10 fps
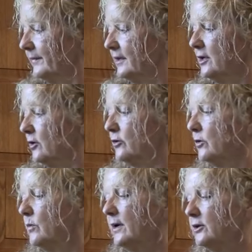you know,
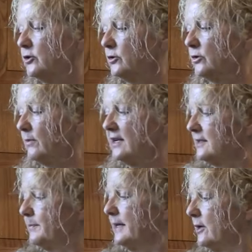you'll want to do your
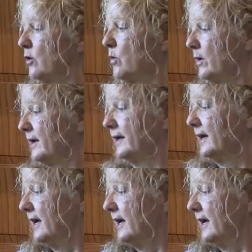recipe according.